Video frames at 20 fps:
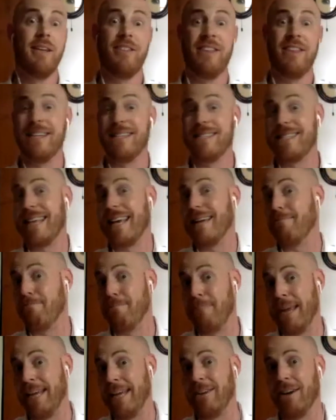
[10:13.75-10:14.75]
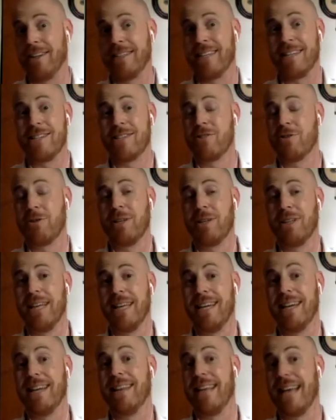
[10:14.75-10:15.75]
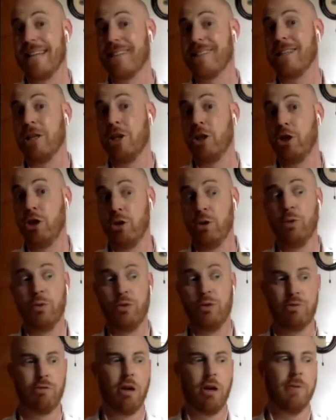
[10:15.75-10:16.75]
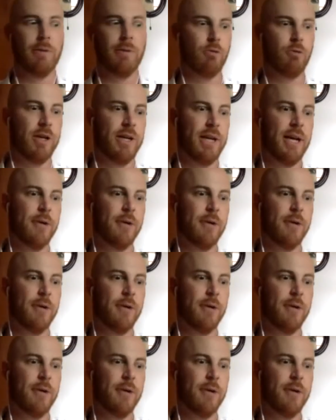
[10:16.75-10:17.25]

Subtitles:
things that may not get circulated, and that's a huge problem right now.